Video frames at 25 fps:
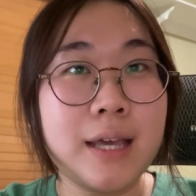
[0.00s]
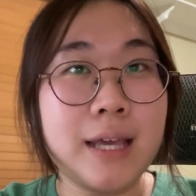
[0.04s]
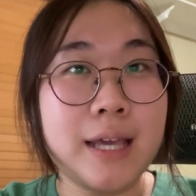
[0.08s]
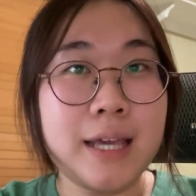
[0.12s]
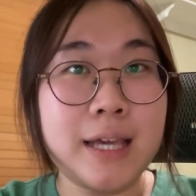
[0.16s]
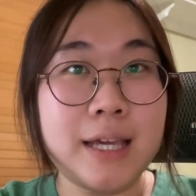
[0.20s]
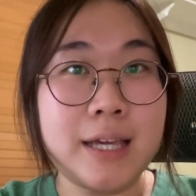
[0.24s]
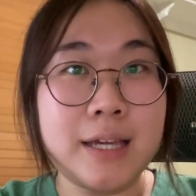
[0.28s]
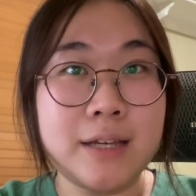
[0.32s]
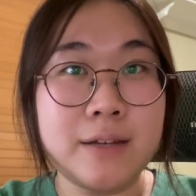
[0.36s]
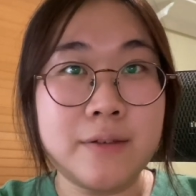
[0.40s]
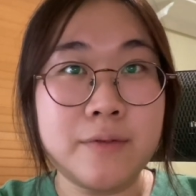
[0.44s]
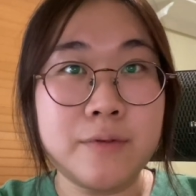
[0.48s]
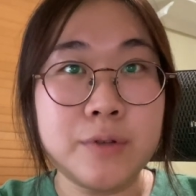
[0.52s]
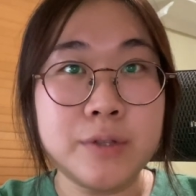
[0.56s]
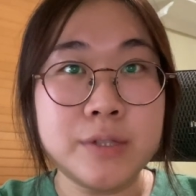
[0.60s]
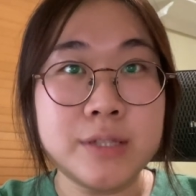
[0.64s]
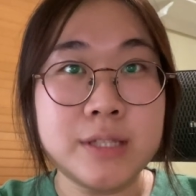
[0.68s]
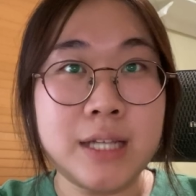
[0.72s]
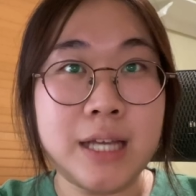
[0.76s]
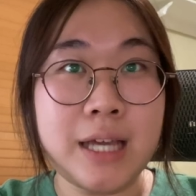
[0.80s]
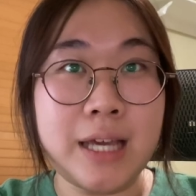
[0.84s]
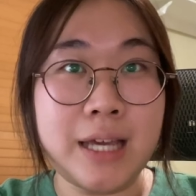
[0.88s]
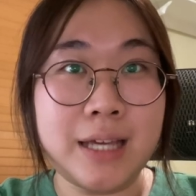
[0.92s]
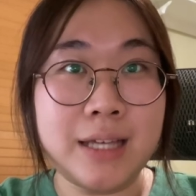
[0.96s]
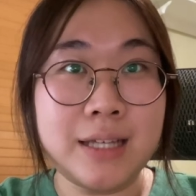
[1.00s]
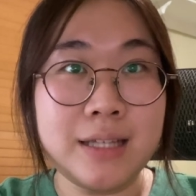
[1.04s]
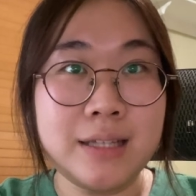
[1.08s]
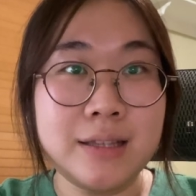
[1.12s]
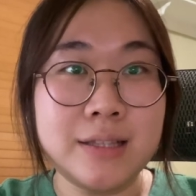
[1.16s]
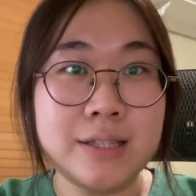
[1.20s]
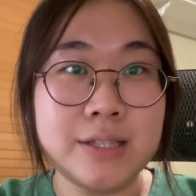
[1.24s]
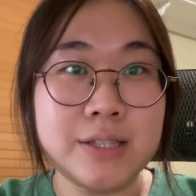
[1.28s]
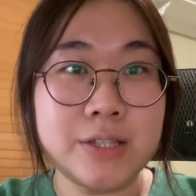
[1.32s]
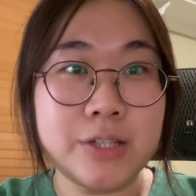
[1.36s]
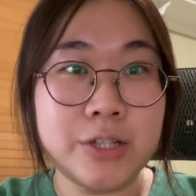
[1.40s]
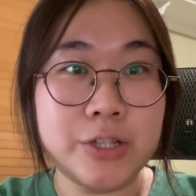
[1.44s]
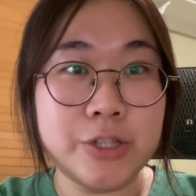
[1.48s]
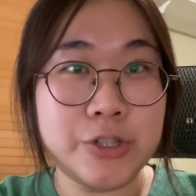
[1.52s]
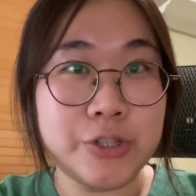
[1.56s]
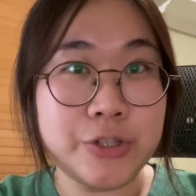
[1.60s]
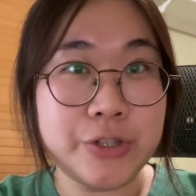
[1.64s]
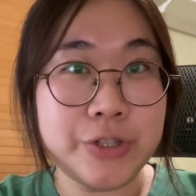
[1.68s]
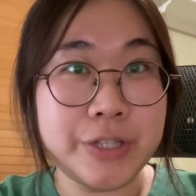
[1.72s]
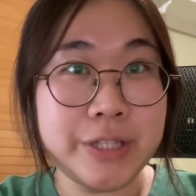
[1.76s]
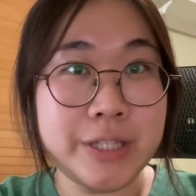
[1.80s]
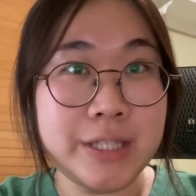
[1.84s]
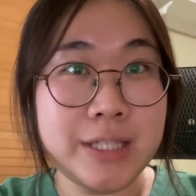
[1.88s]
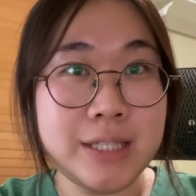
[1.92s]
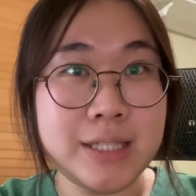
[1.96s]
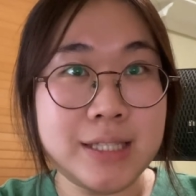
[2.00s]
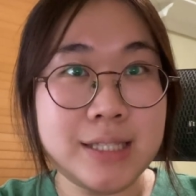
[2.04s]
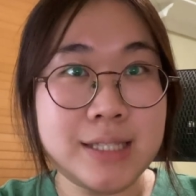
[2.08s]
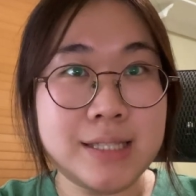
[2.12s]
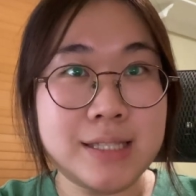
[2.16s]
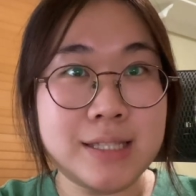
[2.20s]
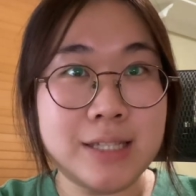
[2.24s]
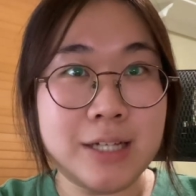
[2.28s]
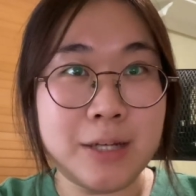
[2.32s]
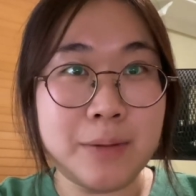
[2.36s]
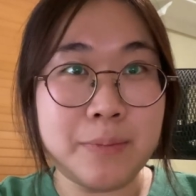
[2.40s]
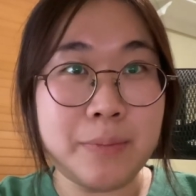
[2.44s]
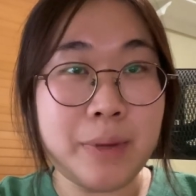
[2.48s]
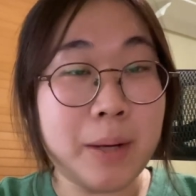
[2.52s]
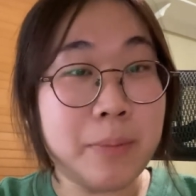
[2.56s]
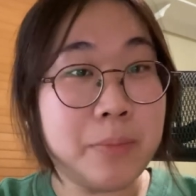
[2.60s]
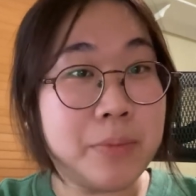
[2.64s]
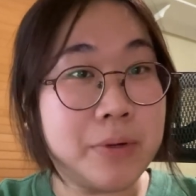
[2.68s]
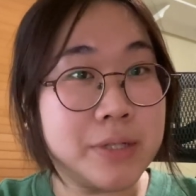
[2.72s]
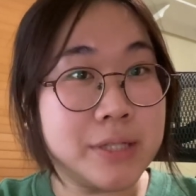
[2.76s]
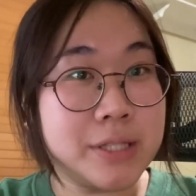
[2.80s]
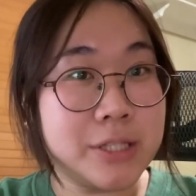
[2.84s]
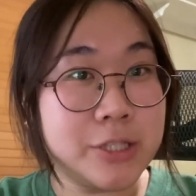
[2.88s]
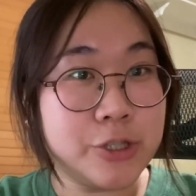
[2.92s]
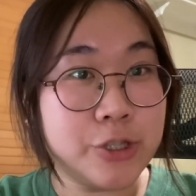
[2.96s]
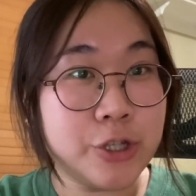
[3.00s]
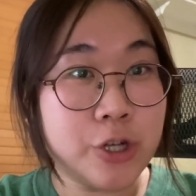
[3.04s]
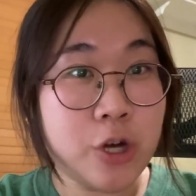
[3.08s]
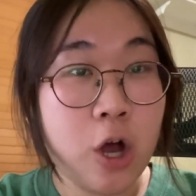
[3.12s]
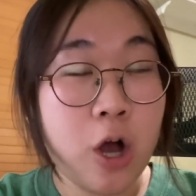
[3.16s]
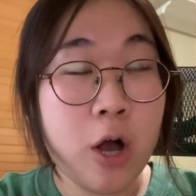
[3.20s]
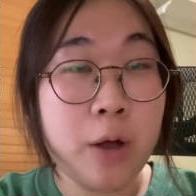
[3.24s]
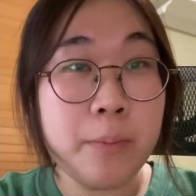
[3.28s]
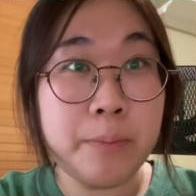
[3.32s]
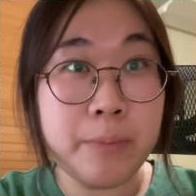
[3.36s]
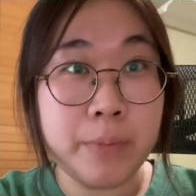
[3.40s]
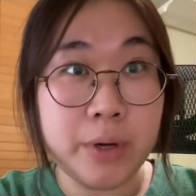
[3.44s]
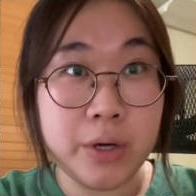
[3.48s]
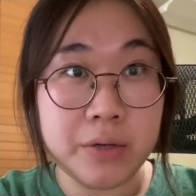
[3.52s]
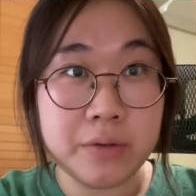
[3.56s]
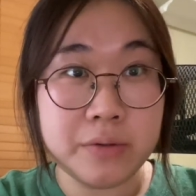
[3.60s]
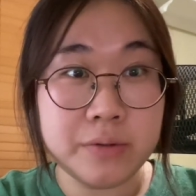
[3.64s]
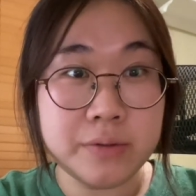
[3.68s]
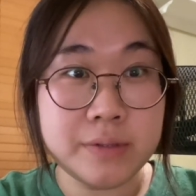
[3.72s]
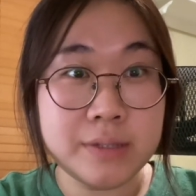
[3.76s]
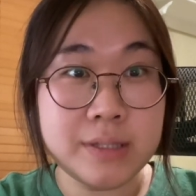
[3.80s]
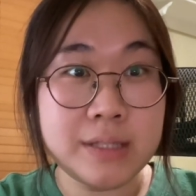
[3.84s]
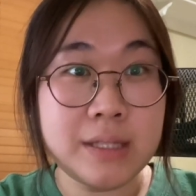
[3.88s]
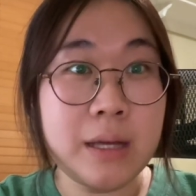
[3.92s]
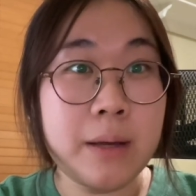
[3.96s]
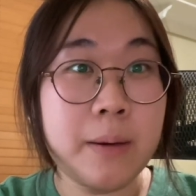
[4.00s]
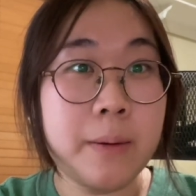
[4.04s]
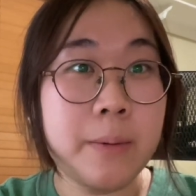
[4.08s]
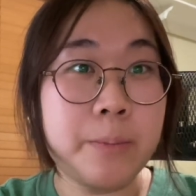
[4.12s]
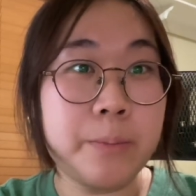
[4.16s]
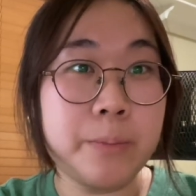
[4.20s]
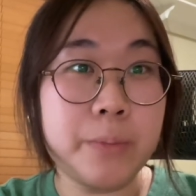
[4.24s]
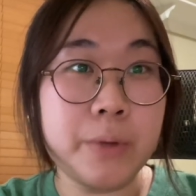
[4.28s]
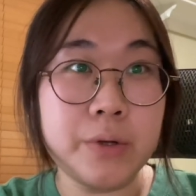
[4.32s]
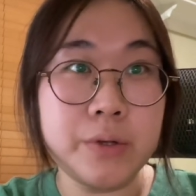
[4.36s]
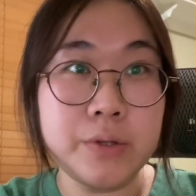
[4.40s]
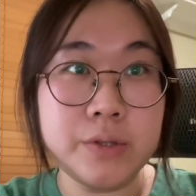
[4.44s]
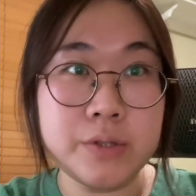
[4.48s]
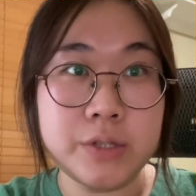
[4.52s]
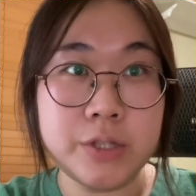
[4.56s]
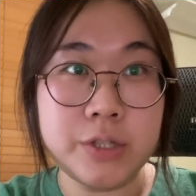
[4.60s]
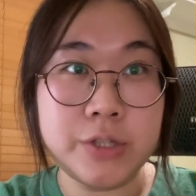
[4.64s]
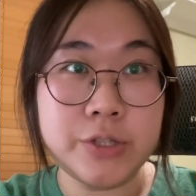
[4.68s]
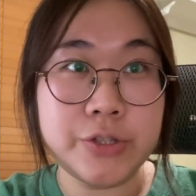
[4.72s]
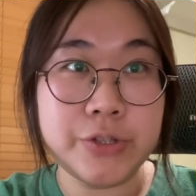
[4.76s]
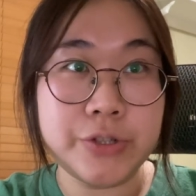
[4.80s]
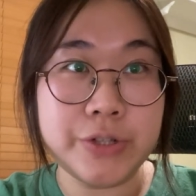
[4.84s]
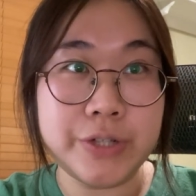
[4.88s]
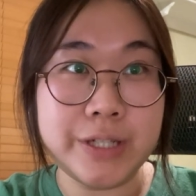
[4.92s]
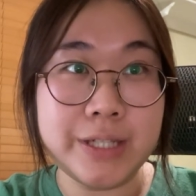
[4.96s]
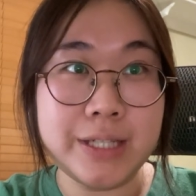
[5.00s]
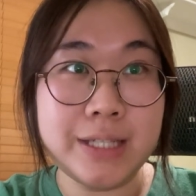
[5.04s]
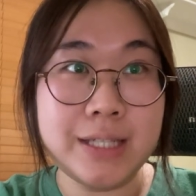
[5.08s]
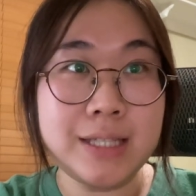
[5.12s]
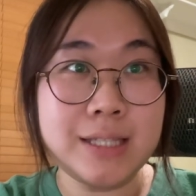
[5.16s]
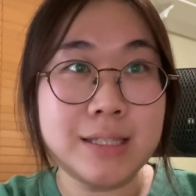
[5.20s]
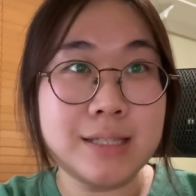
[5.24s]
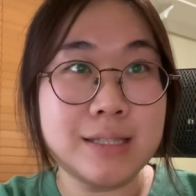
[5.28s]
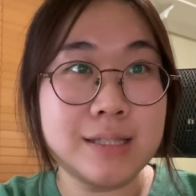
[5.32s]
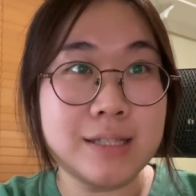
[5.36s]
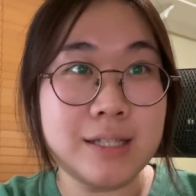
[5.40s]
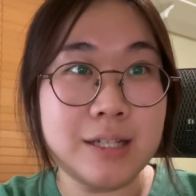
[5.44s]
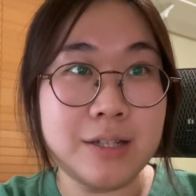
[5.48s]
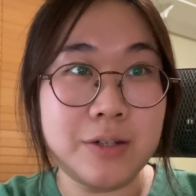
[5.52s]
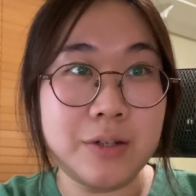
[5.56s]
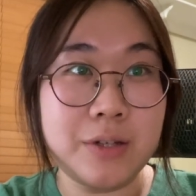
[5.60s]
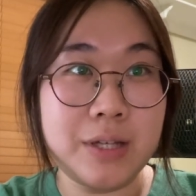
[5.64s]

And for today, the surgery is done by a procedure called Mohs. Mohs surgery is done